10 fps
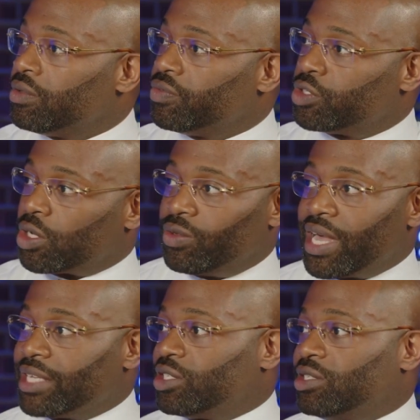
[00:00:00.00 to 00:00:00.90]
So
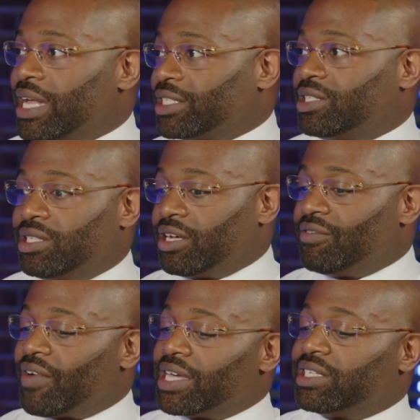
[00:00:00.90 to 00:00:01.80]
that's the
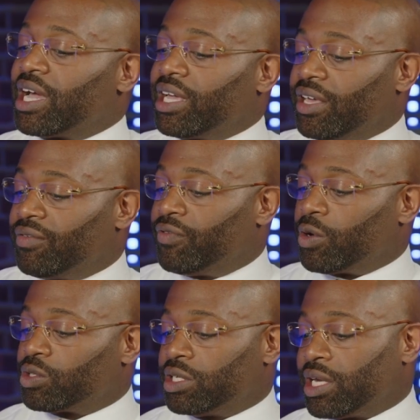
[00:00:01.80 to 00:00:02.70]
advice that I give
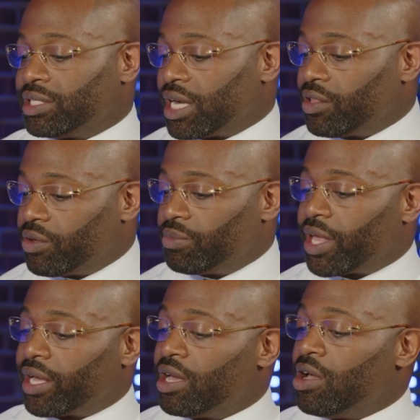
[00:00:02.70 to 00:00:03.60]
folks. And I tell them,
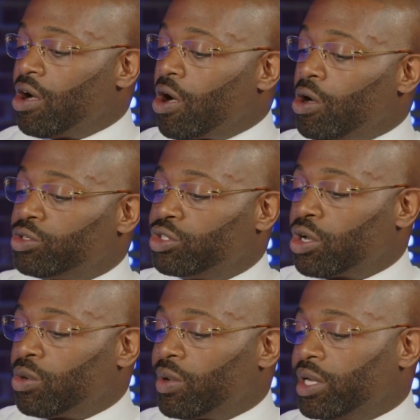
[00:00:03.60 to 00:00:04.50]
like,
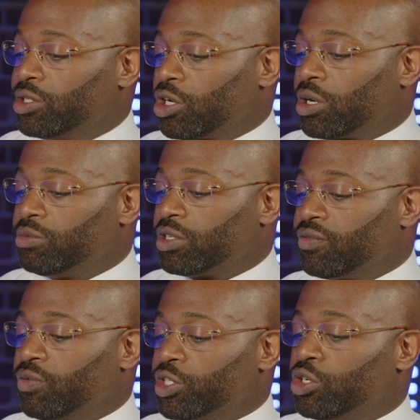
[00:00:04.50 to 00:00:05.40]
also, in terms
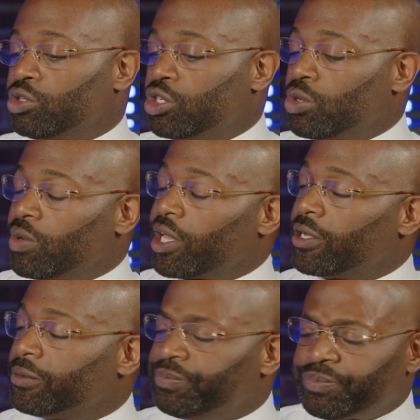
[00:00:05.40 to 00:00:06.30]
of what you're
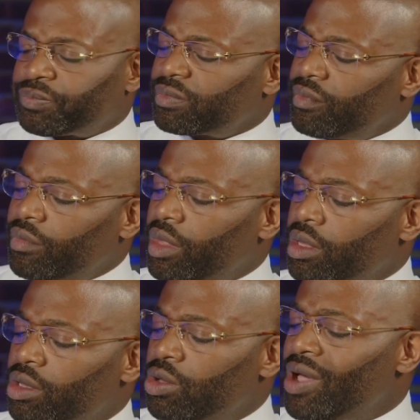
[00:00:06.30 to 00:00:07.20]
doing,
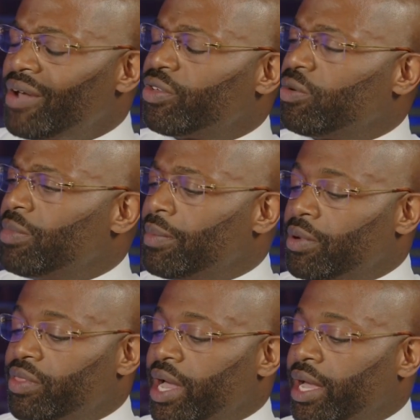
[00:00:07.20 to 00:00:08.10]
you have to remember
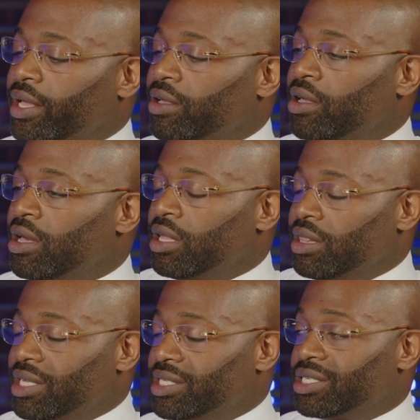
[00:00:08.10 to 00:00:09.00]
that
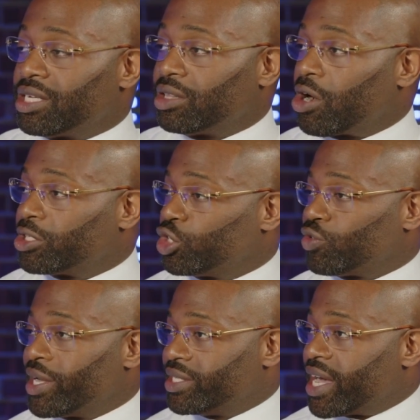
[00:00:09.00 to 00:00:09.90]
this is the largest
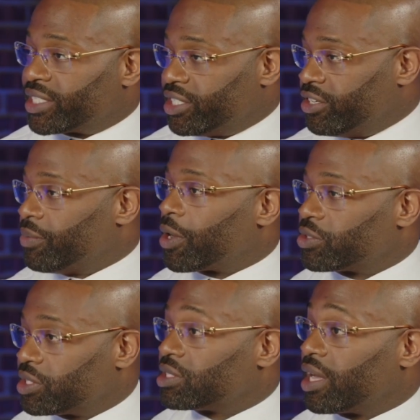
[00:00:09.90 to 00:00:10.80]
transaction in a
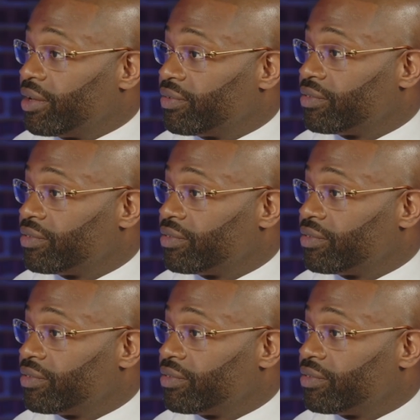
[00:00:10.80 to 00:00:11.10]
person's life.